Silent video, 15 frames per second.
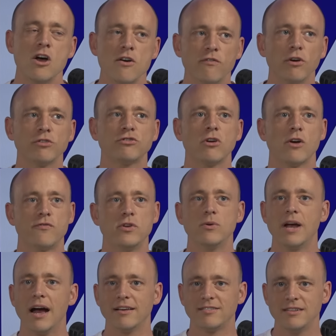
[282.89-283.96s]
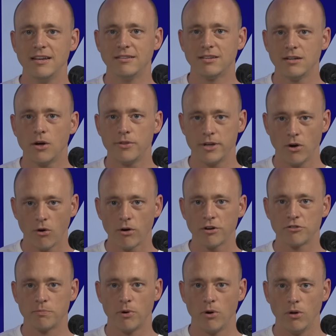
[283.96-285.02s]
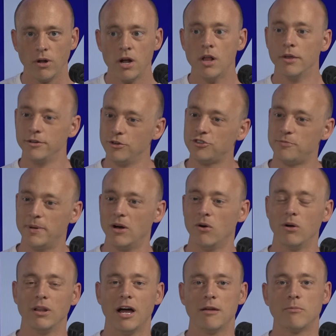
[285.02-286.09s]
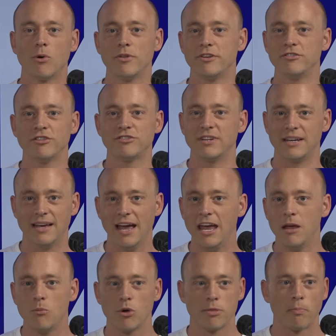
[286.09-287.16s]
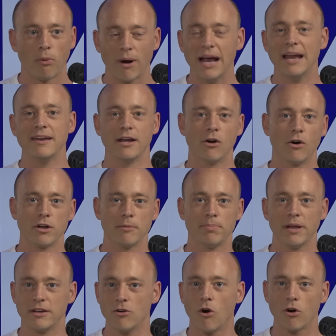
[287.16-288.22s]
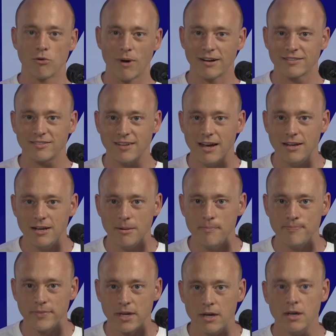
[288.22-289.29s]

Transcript: First off, you guys need to know the Orange Bowl used to be a whole lot more than just a game with branding on it played in Hard Rock Stadium.